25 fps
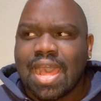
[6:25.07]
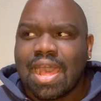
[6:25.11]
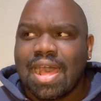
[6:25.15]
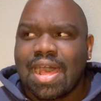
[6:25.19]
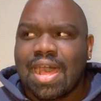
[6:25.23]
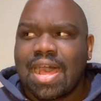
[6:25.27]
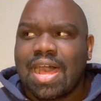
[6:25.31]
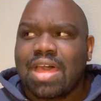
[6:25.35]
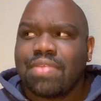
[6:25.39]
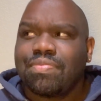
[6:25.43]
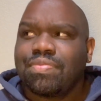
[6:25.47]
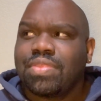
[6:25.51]

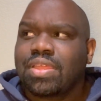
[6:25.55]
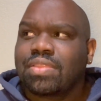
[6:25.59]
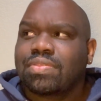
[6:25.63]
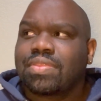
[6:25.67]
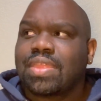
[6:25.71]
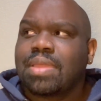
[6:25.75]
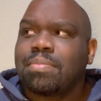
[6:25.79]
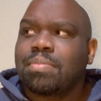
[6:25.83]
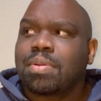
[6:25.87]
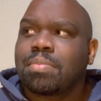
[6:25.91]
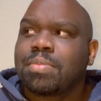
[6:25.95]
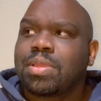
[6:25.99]
I think
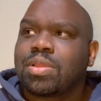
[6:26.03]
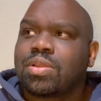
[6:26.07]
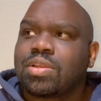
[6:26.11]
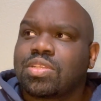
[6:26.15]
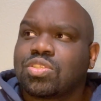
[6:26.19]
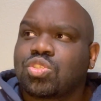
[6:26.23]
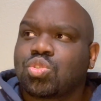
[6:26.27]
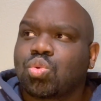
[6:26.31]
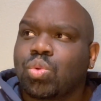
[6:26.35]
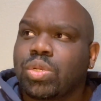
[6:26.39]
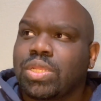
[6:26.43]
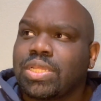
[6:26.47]
they premiered in
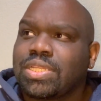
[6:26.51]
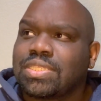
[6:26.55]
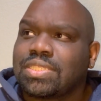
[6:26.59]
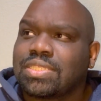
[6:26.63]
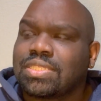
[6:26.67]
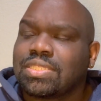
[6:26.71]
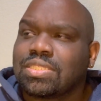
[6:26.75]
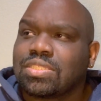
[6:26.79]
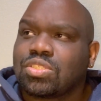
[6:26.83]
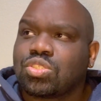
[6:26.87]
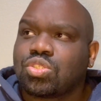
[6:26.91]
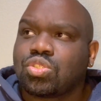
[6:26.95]
20,
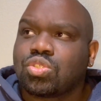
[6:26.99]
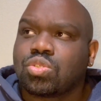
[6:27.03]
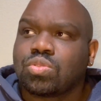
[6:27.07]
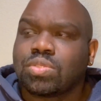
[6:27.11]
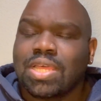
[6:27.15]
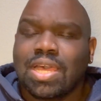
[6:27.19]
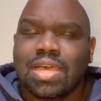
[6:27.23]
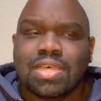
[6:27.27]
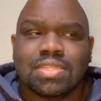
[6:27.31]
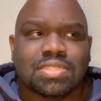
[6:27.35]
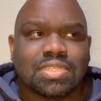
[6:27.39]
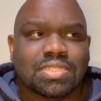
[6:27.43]

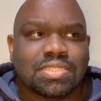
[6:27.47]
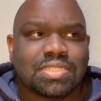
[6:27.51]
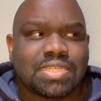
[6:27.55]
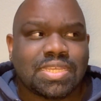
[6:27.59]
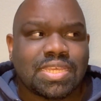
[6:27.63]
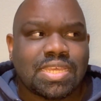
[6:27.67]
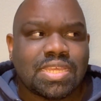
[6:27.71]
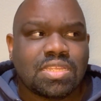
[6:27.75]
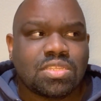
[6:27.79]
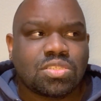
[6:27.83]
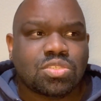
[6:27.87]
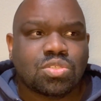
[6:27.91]

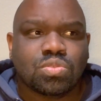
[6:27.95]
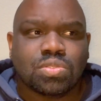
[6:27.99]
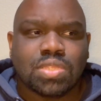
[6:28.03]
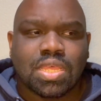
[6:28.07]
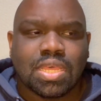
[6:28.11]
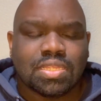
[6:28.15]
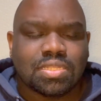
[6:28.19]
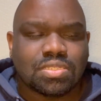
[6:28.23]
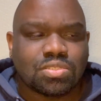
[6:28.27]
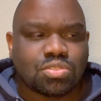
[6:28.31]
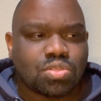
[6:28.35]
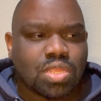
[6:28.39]
2010,
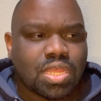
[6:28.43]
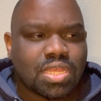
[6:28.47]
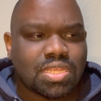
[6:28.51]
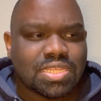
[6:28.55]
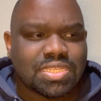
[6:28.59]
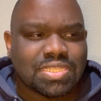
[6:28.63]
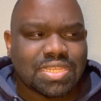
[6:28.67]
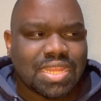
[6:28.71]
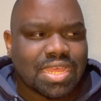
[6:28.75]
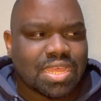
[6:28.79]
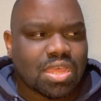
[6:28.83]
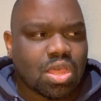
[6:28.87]
2000, 2000
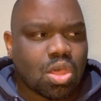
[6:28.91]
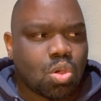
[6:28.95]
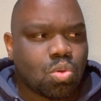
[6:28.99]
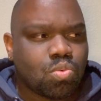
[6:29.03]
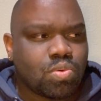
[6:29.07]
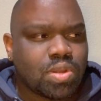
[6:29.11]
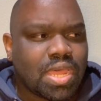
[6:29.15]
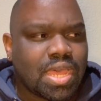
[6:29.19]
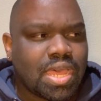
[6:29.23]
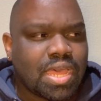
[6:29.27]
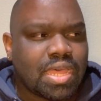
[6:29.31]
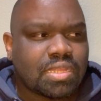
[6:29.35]
it's like
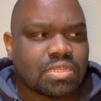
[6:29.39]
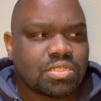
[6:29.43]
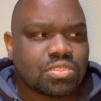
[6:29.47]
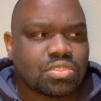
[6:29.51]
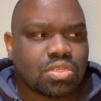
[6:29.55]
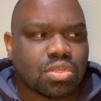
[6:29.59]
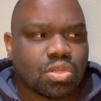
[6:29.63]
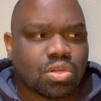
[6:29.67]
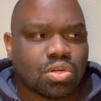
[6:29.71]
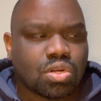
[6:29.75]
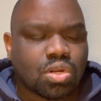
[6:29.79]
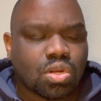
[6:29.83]
09
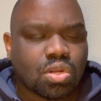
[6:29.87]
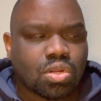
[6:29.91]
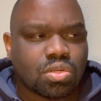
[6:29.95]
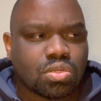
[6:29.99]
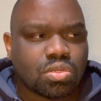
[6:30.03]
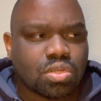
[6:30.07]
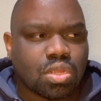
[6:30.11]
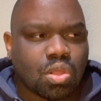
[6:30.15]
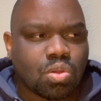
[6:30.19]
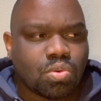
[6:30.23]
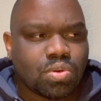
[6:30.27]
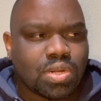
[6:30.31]
or
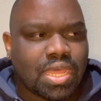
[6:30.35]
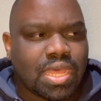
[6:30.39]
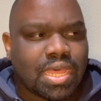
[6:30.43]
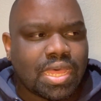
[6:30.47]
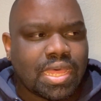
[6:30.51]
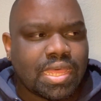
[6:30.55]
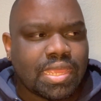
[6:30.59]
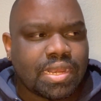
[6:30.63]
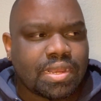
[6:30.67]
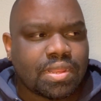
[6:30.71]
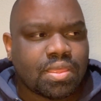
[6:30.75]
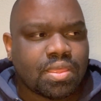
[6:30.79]

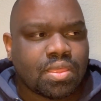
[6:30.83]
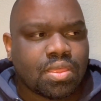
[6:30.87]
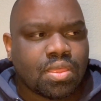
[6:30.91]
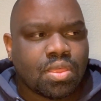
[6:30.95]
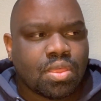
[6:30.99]
09